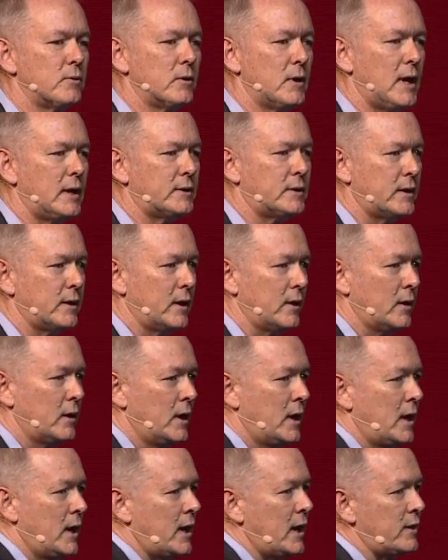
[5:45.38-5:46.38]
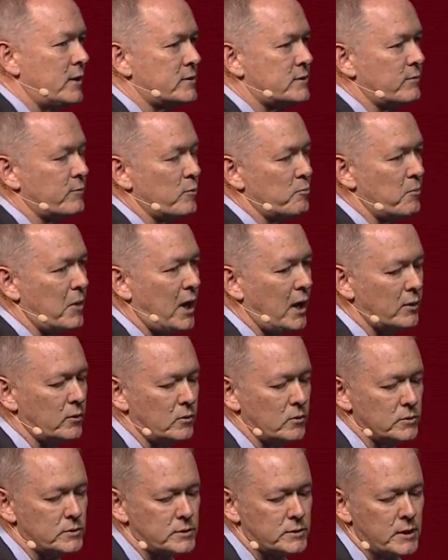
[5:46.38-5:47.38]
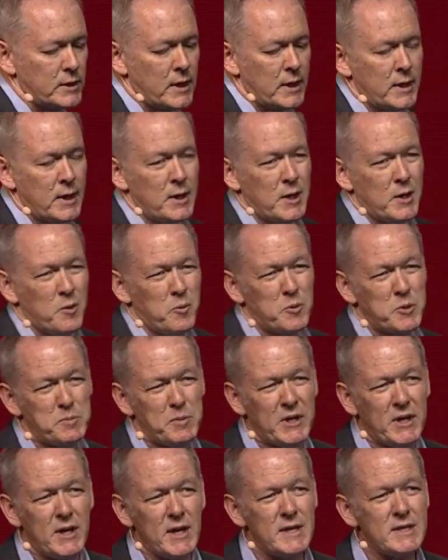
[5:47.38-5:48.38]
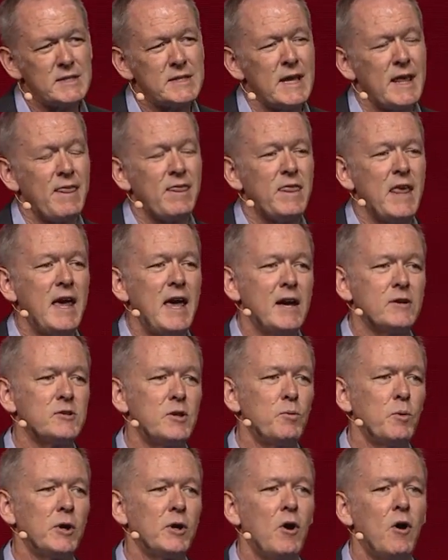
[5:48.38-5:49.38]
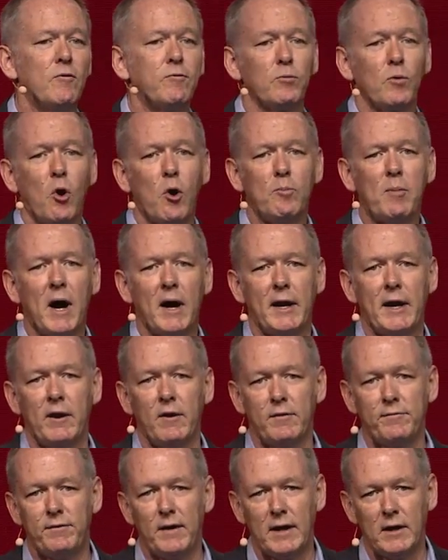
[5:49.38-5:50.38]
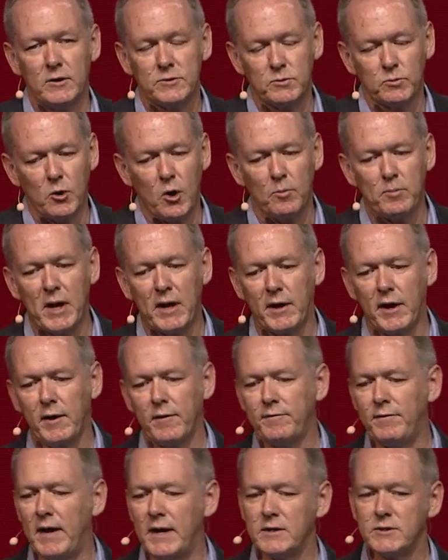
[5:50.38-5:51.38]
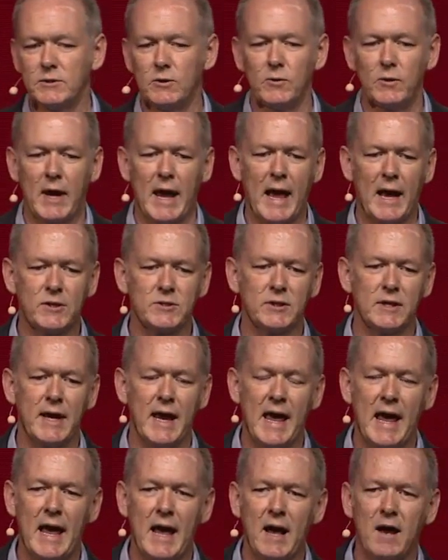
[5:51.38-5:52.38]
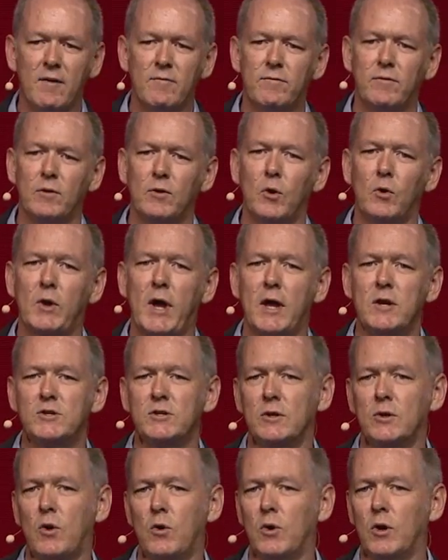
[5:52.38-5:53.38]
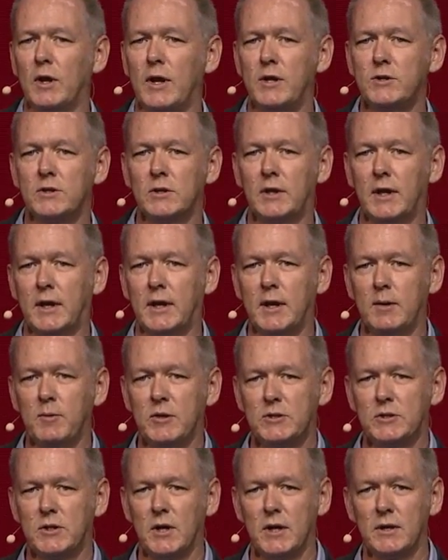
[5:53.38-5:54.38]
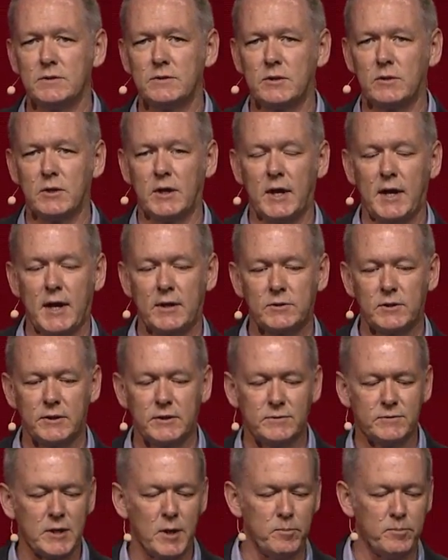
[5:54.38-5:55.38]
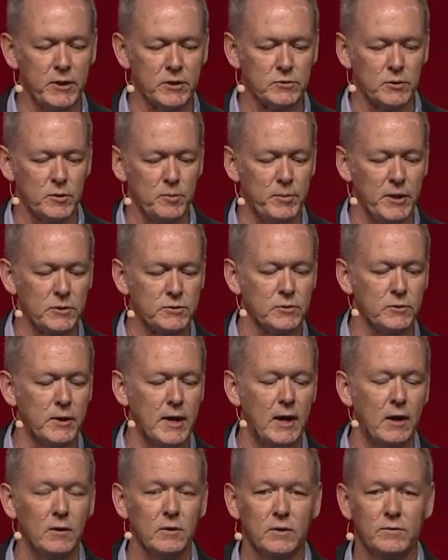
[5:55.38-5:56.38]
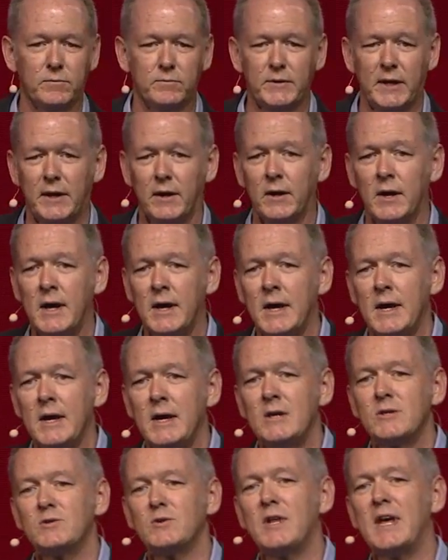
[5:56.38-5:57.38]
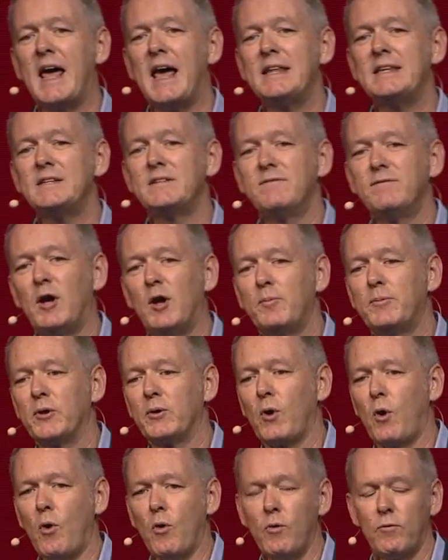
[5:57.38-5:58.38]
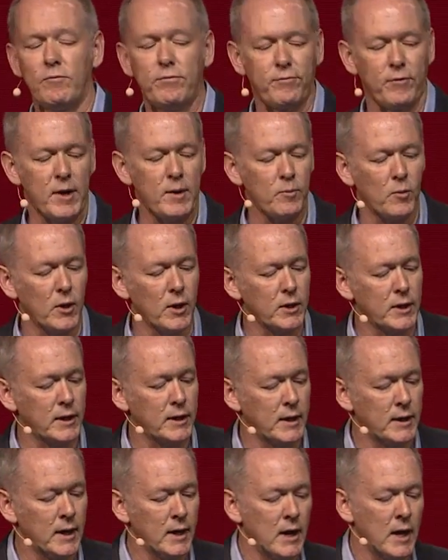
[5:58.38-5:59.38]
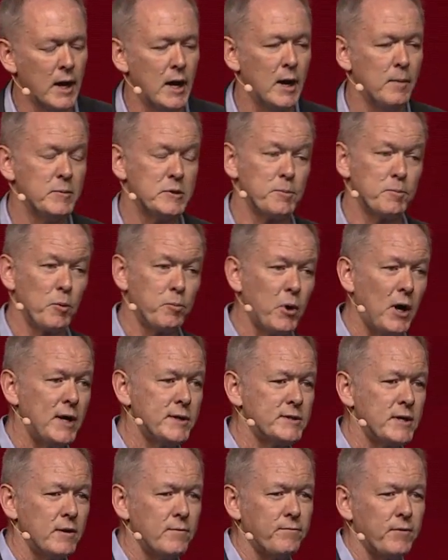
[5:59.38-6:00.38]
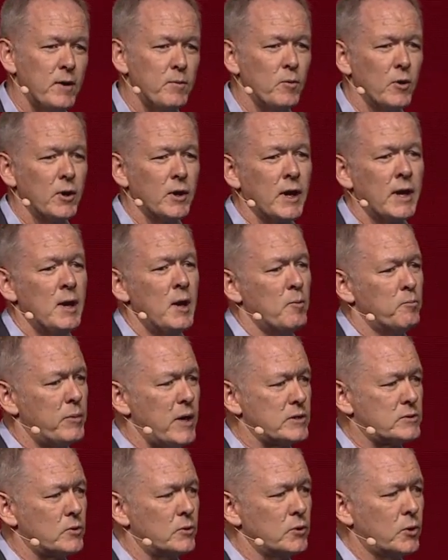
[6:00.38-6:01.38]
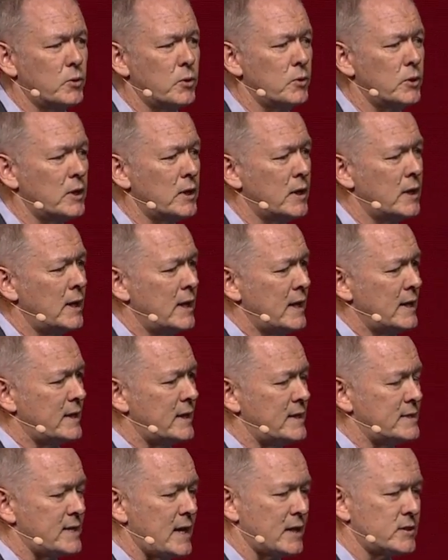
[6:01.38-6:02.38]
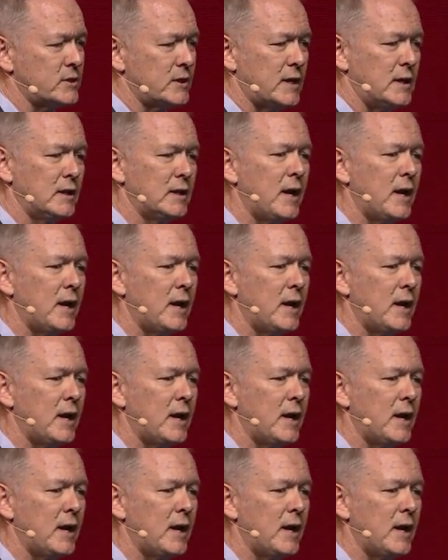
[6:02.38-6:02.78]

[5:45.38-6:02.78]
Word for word: that are out there and the different models, was because they actually work off raw binary files. Raw binary files don't actually have location correlation like an image does, so you can actually say pixel to pixel and how it looks from there. So they had to develop their own framework. It's a proprietary framework based on CUDA that is actually